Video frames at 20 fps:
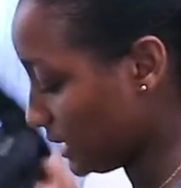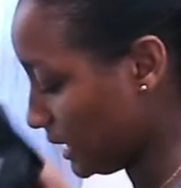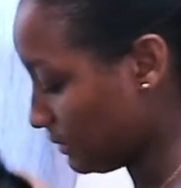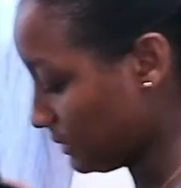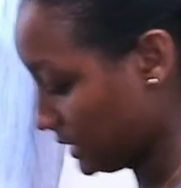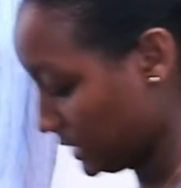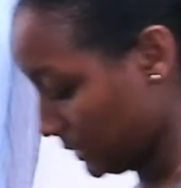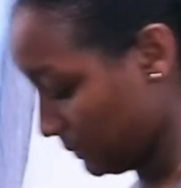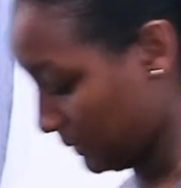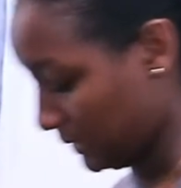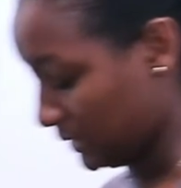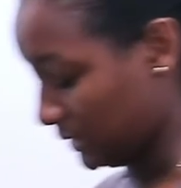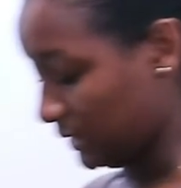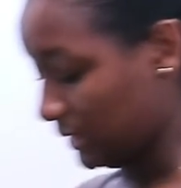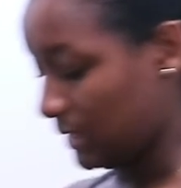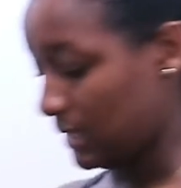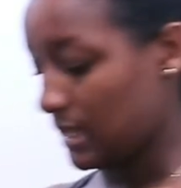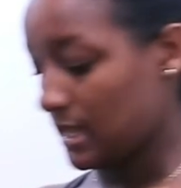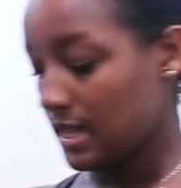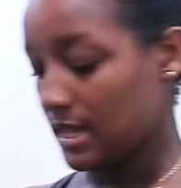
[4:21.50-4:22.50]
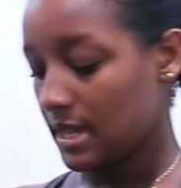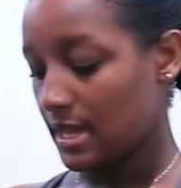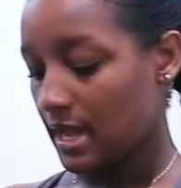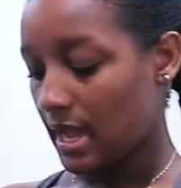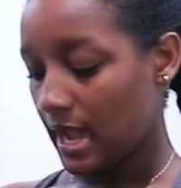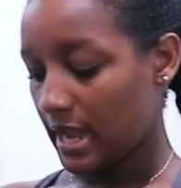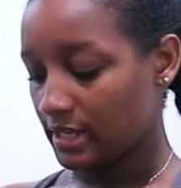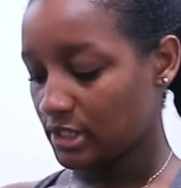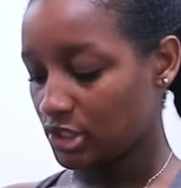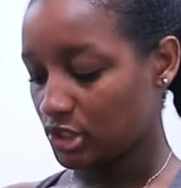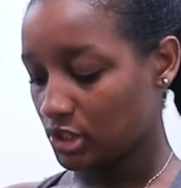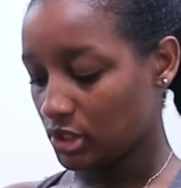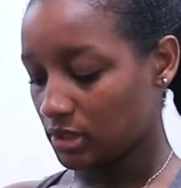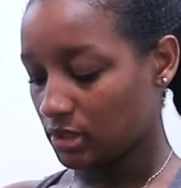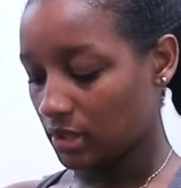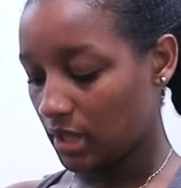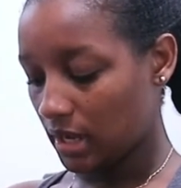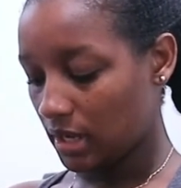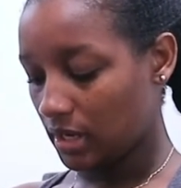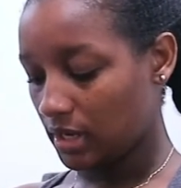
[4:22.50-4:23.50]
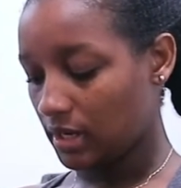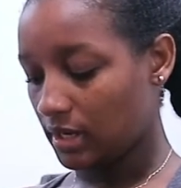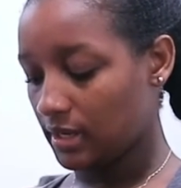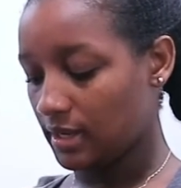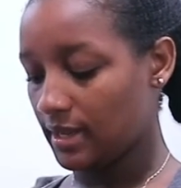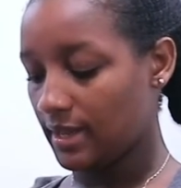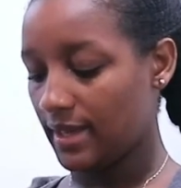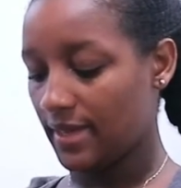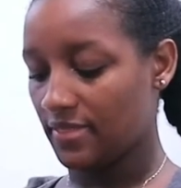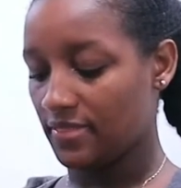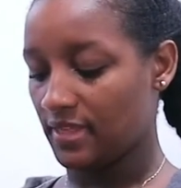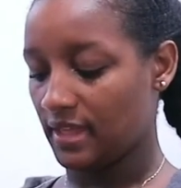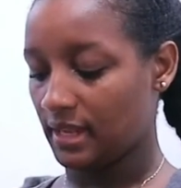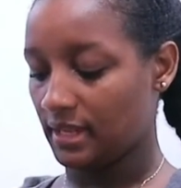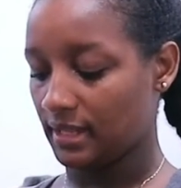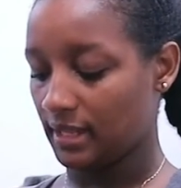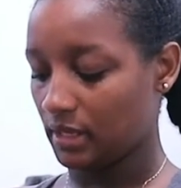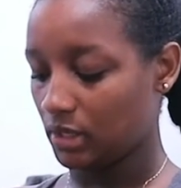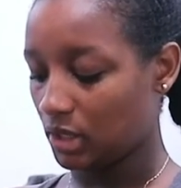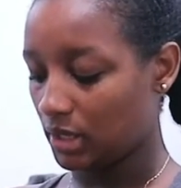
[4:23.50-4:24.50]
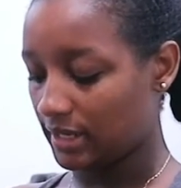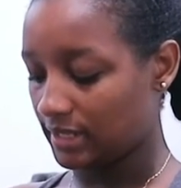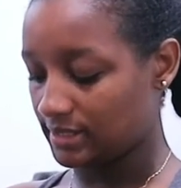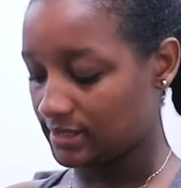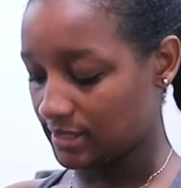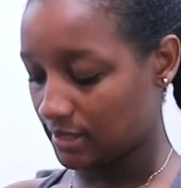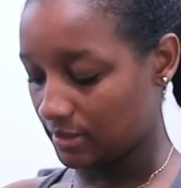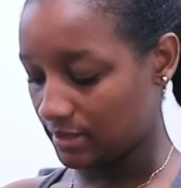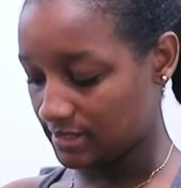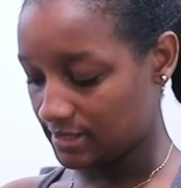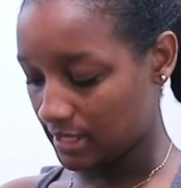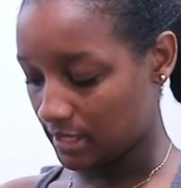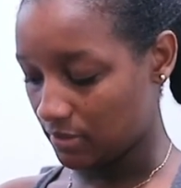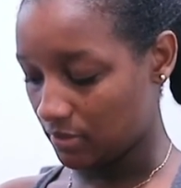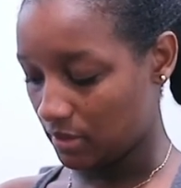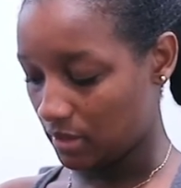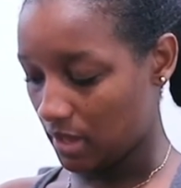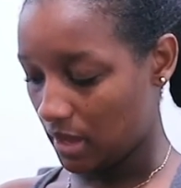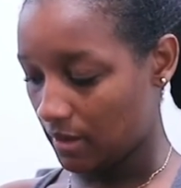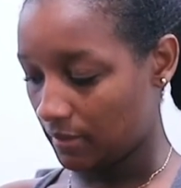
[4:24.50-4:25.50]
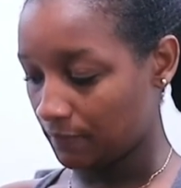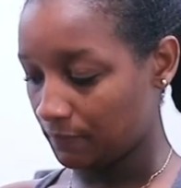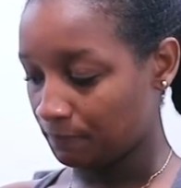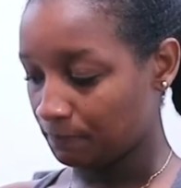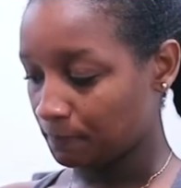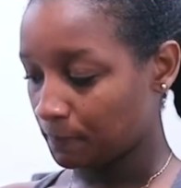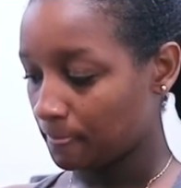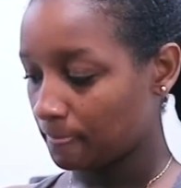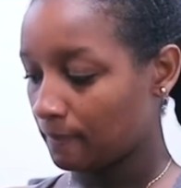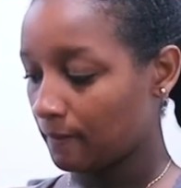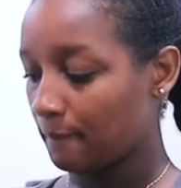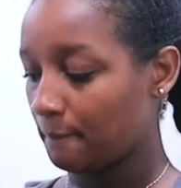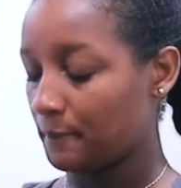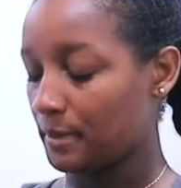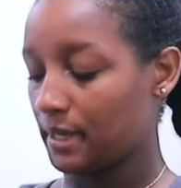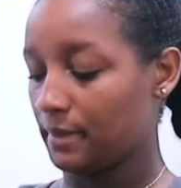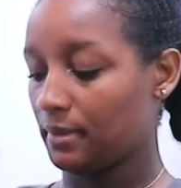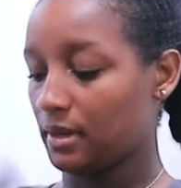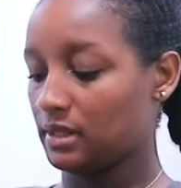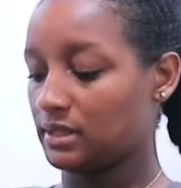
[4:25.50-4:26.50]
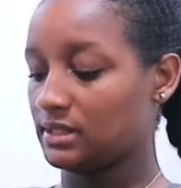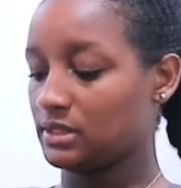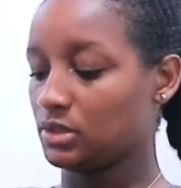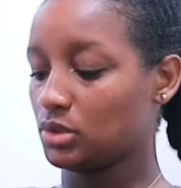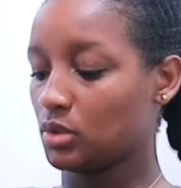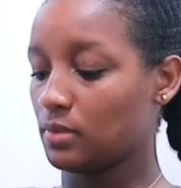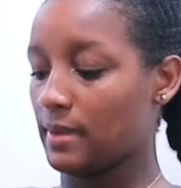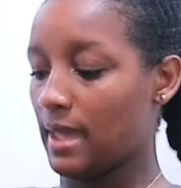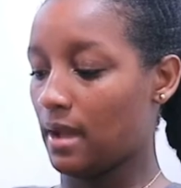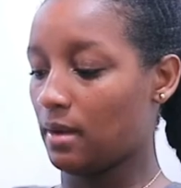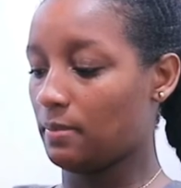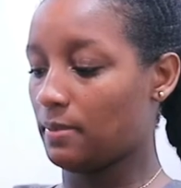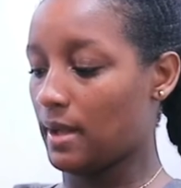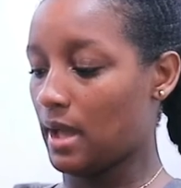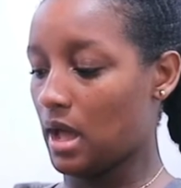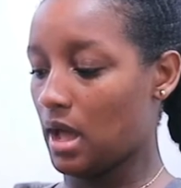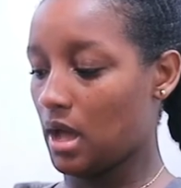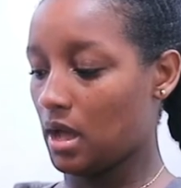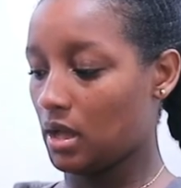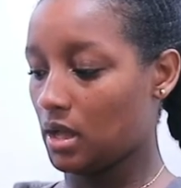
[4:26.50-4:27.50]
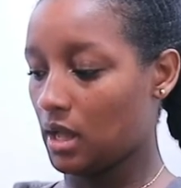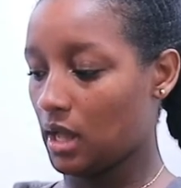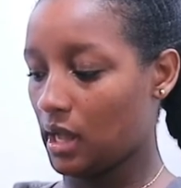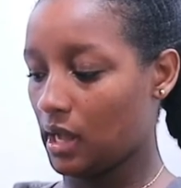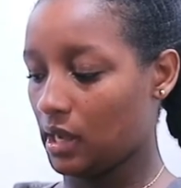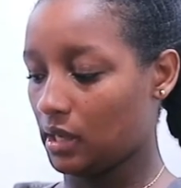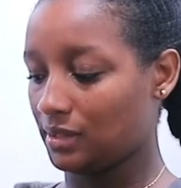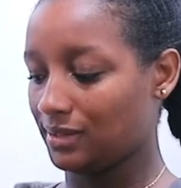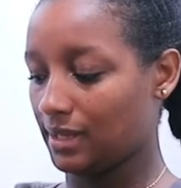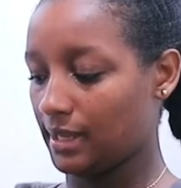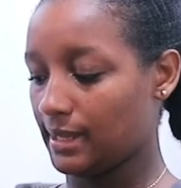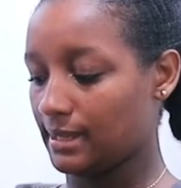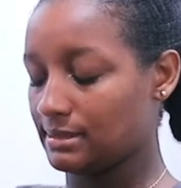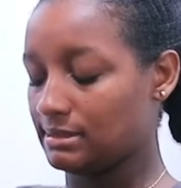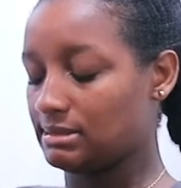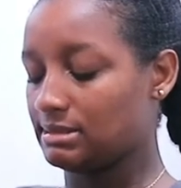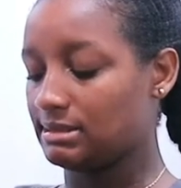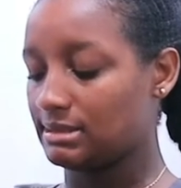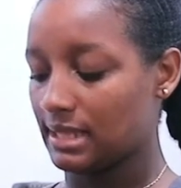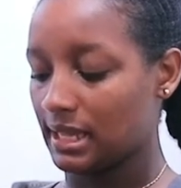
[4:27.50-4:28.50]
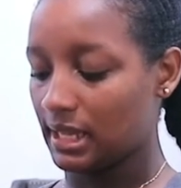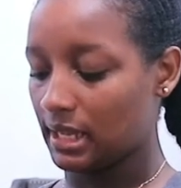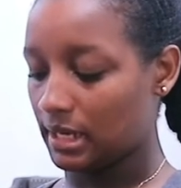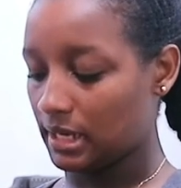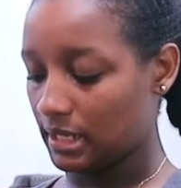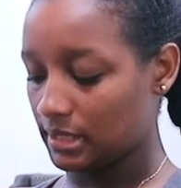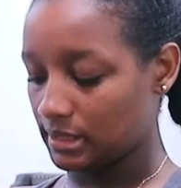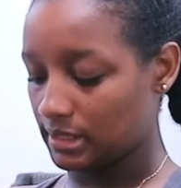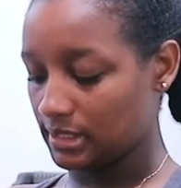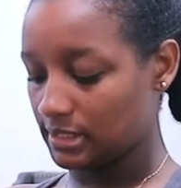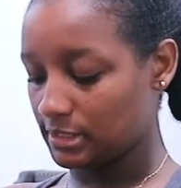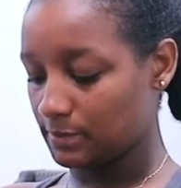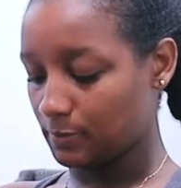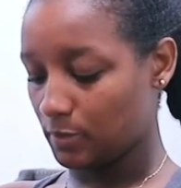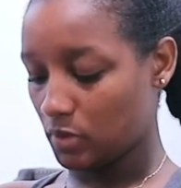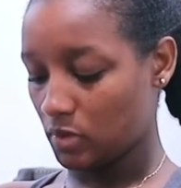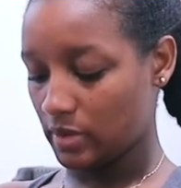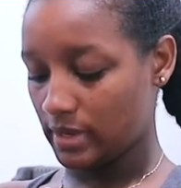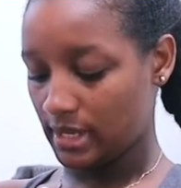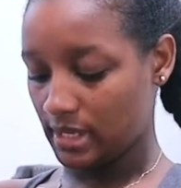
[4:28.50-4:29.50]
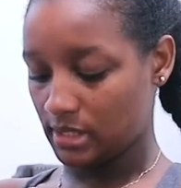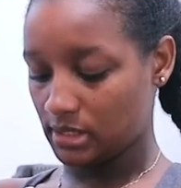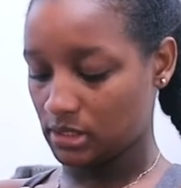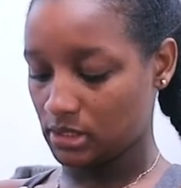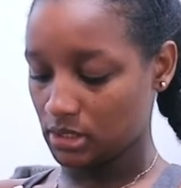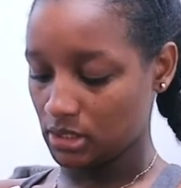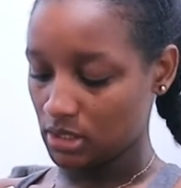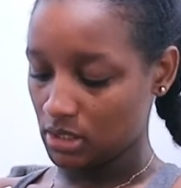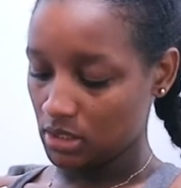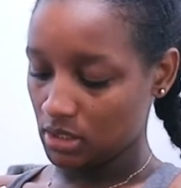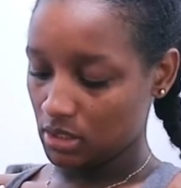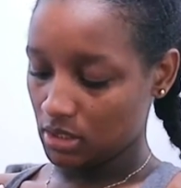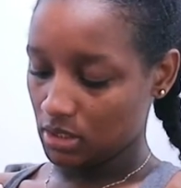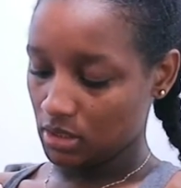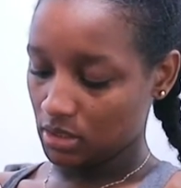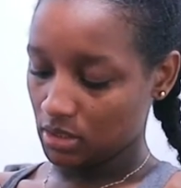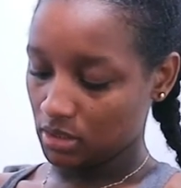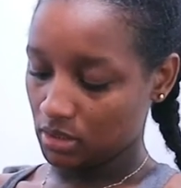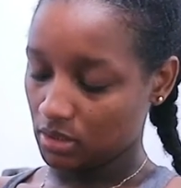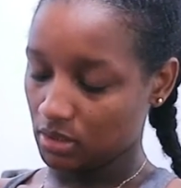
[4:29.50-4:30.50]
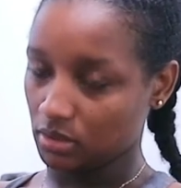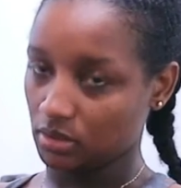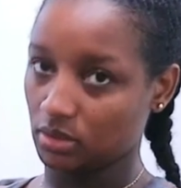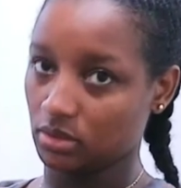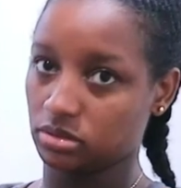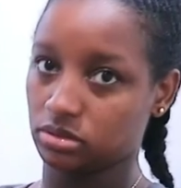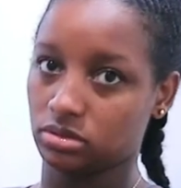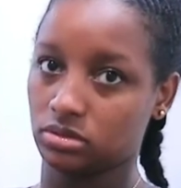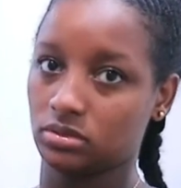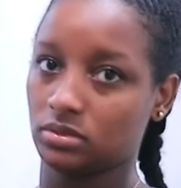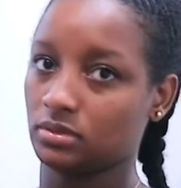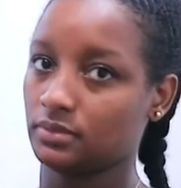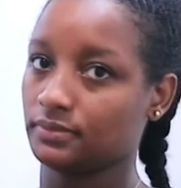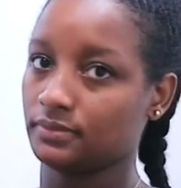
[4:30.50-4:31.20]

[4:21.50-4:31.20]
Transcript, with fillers: times, typically, I'd start longer and then like cut it down as I go along. But I bought this little backpack. Um, like I said, at this point, oh,